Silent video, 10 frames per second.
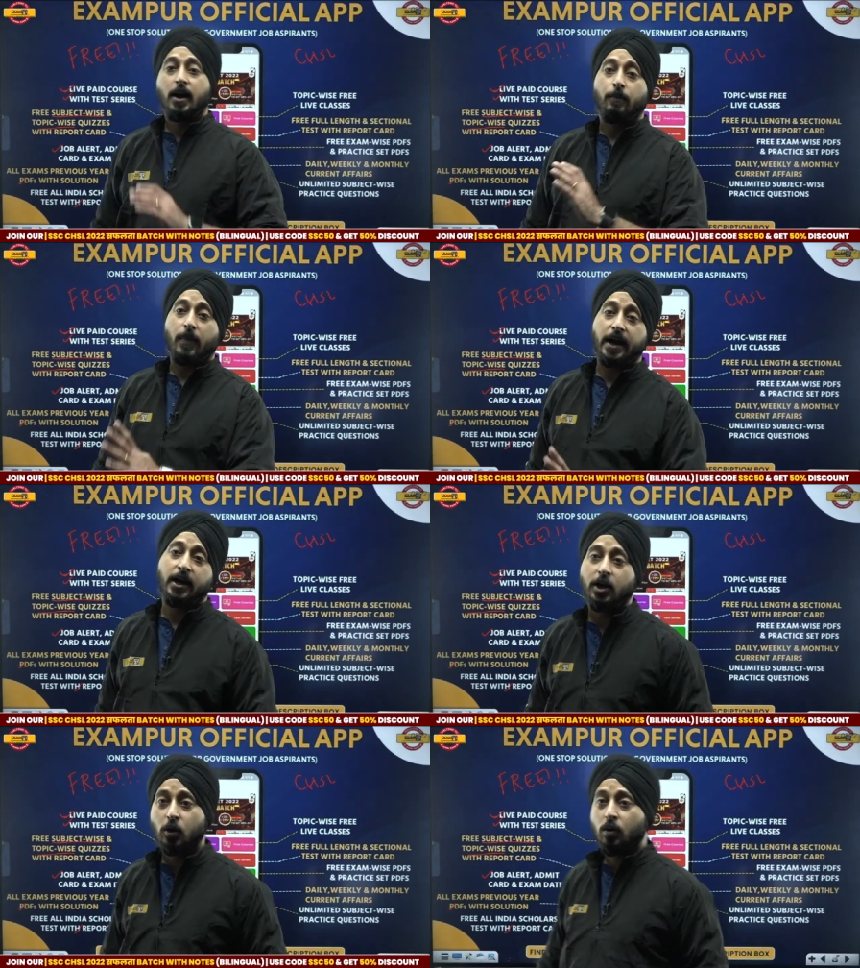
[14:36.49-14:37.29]

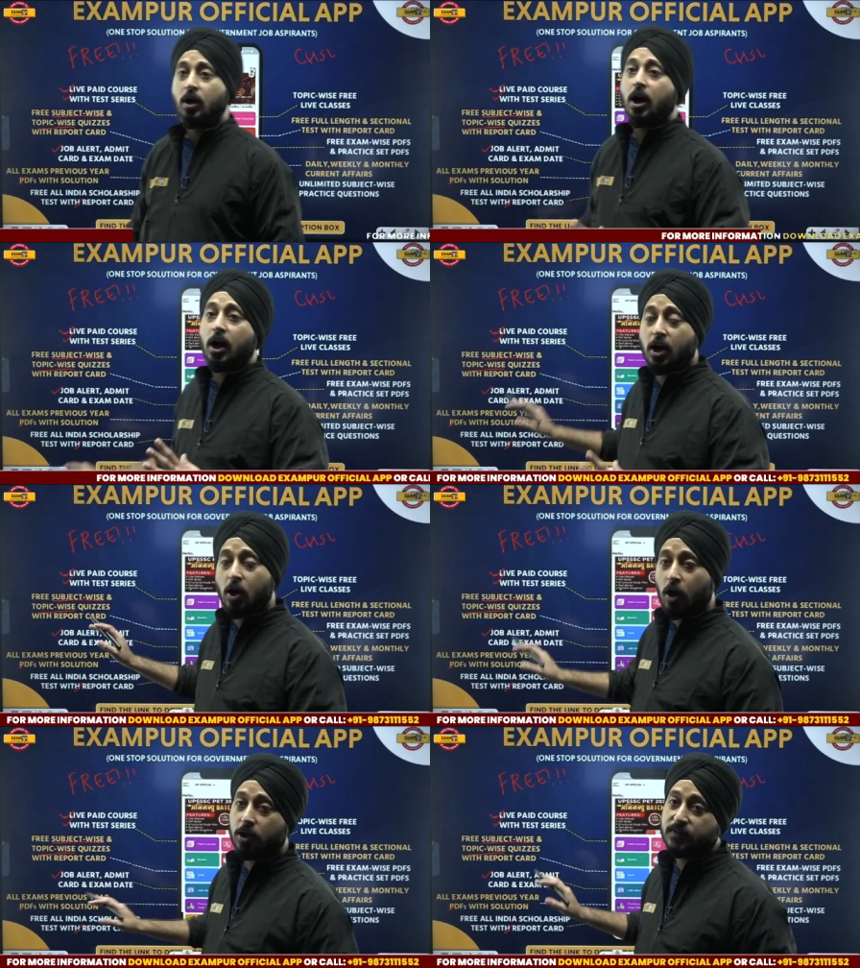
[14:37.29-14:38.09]
Mind you, a
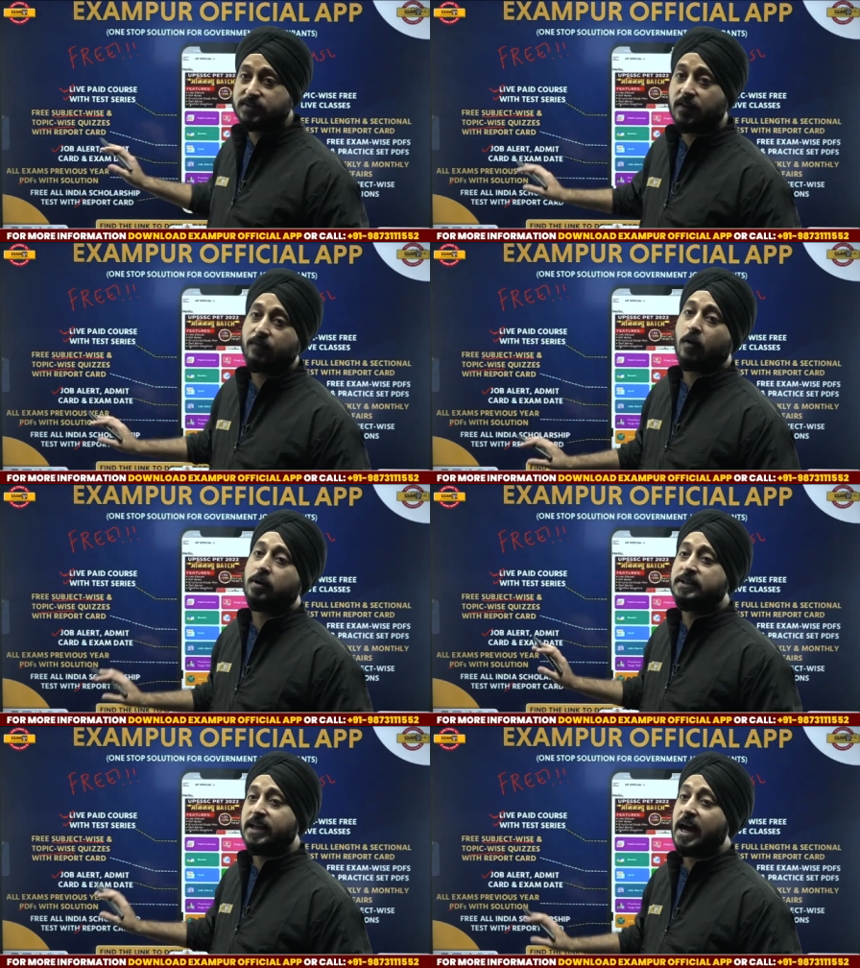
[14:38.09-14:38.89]
lot of stuff
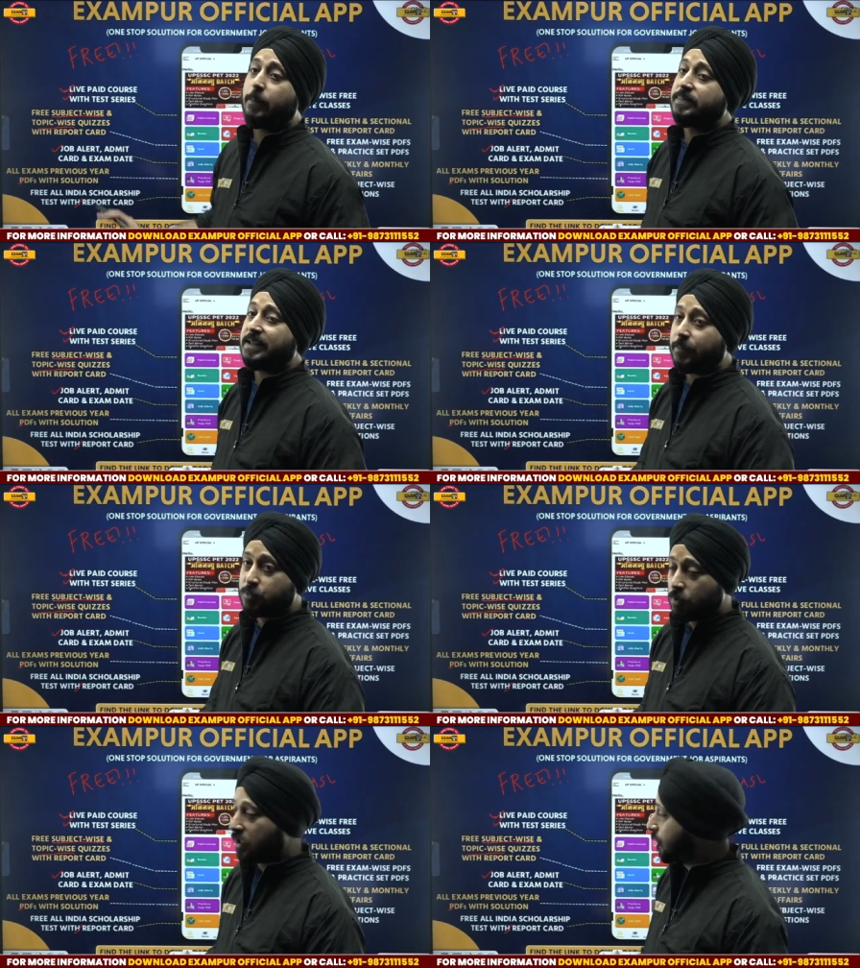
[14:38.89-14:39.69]
on the app is
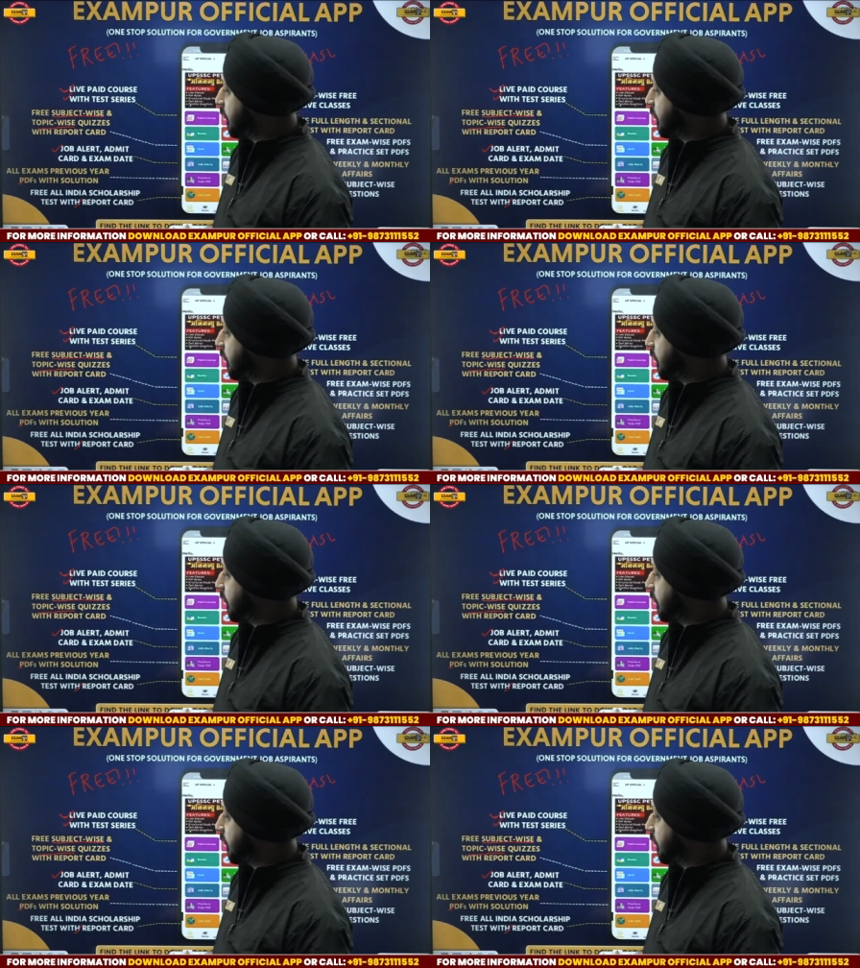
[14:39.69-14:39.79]
absolutely